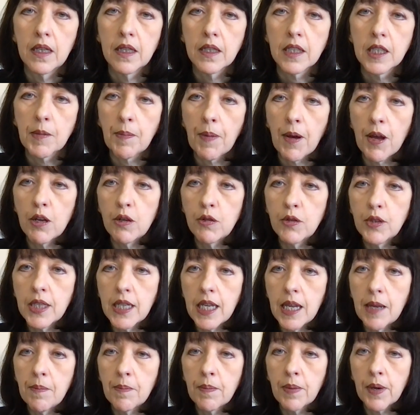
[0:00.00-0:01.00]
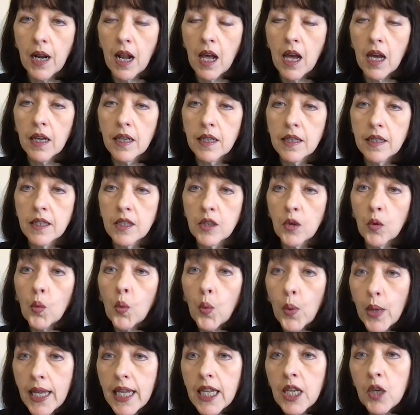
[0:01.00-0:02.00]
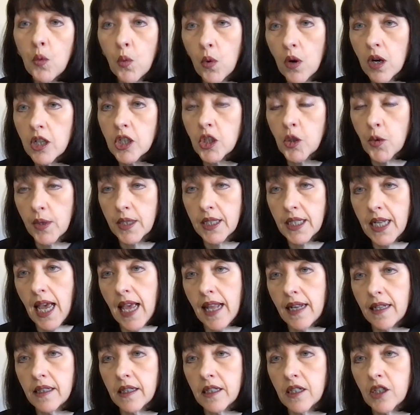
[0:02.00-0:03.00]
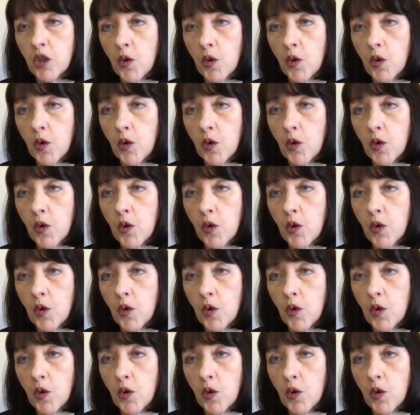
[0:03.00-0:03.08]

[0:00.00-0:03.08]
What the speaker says: Suppose he implies we were to attend